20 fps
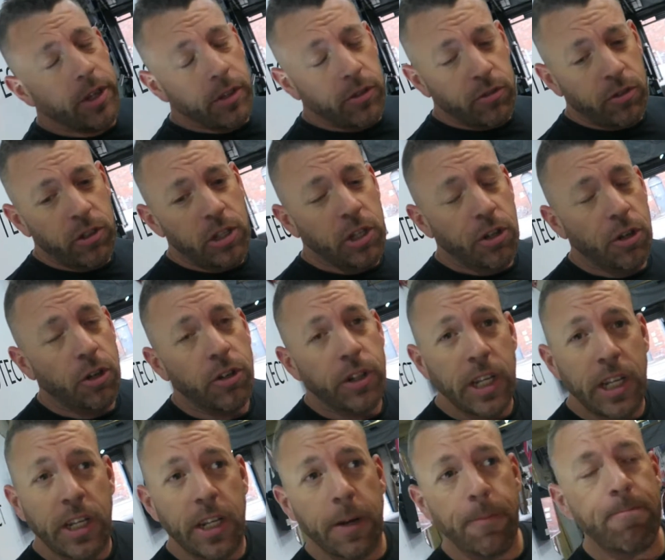is you don't
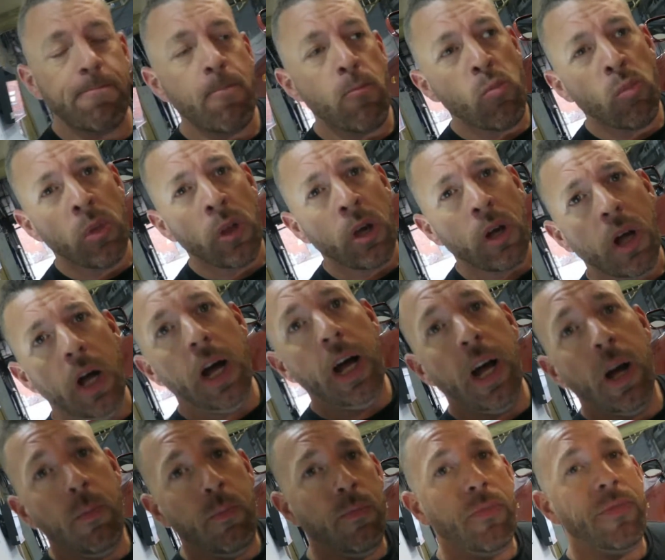need it.
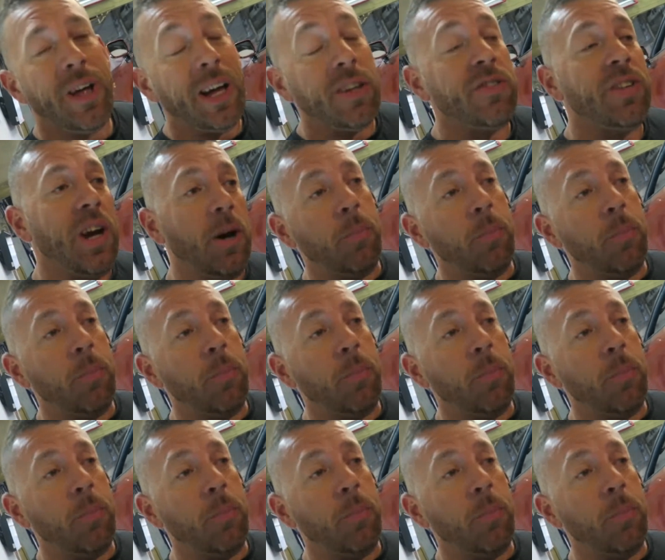That's